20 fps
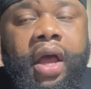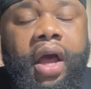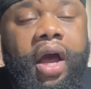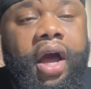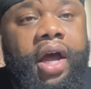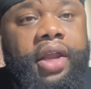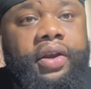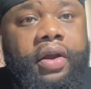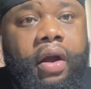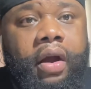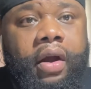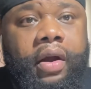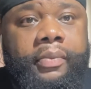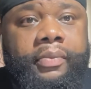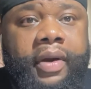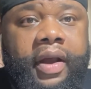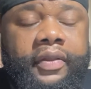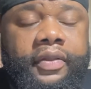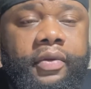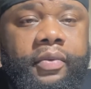unarmed,
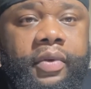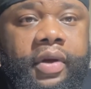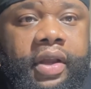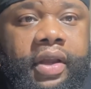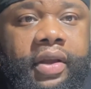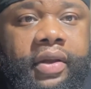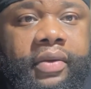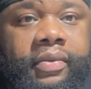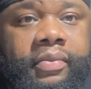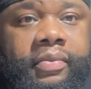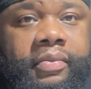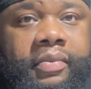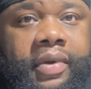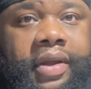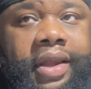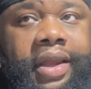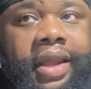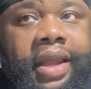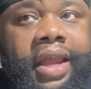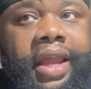by the way,
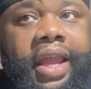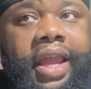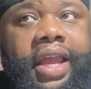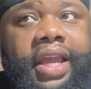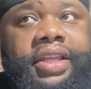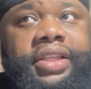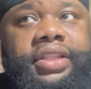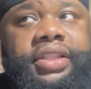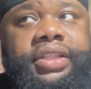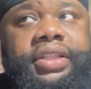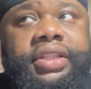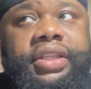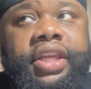and